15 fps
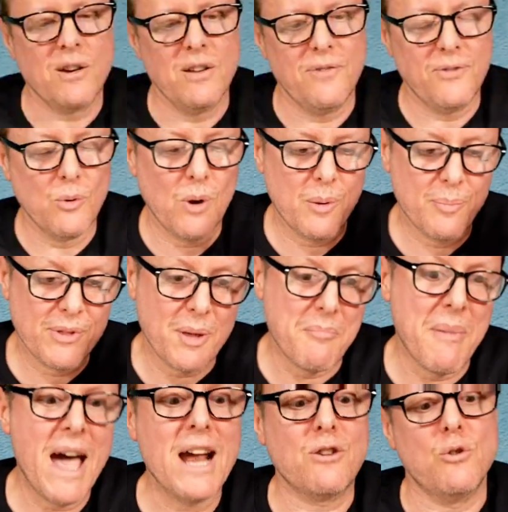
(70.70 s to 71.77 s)
If you want to put the
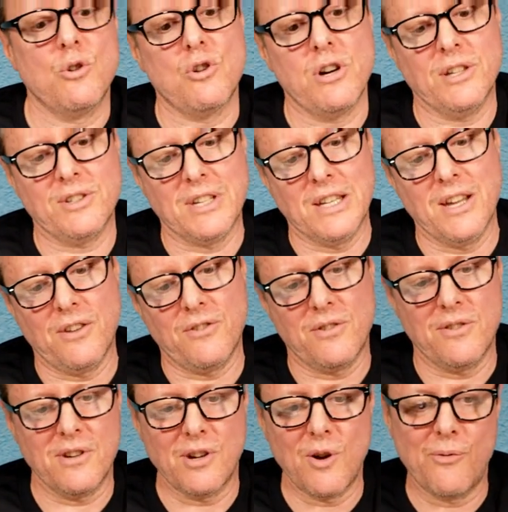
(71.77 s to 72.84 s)
macro crest together,
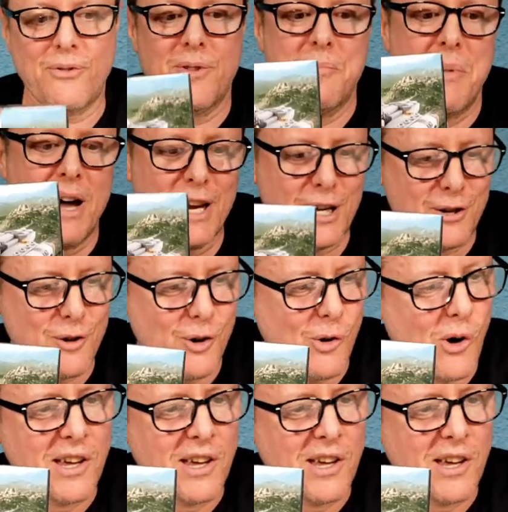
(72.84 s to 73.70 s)
then go for the micro.